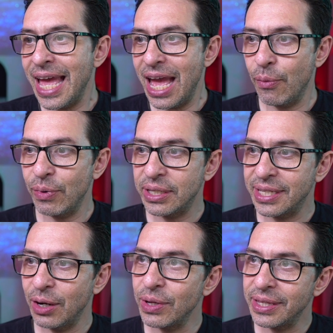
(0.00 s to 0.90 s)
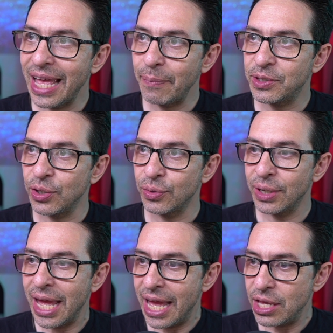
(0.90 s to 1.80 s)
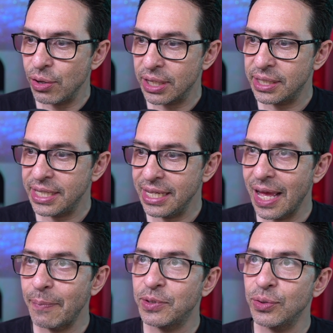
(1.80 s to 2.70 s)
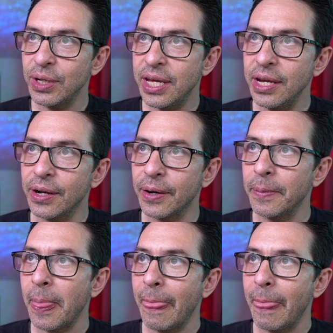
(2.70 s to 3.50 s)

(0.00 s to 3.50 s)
and we said with Neptune, and you can see Neptune here,